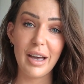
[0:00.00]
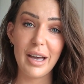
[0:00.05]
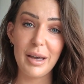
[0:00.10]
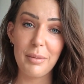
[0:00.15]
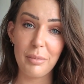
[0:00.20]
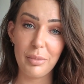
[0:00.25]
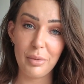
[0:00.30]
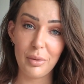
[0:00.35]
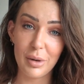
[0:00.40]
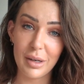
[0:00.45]

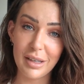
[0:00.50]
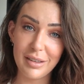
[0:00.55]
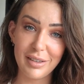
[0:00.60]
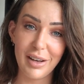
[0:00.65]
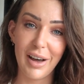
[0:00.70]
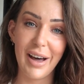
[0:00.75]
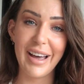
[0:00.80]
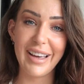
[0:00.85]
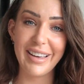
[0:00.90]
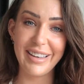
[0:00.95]
I'm pretty
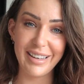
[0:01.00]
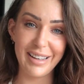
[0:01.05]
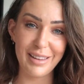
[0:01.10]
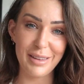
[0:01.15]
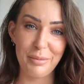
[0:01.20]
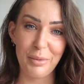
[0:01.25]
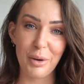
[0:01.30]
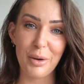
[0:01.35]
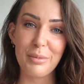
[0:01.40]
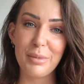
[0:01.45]
tired at
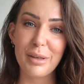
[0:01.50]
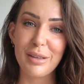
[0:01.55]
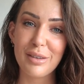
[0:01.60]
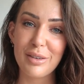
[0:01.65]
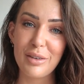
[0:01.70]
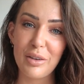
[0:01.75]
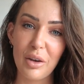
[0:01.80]
the moment.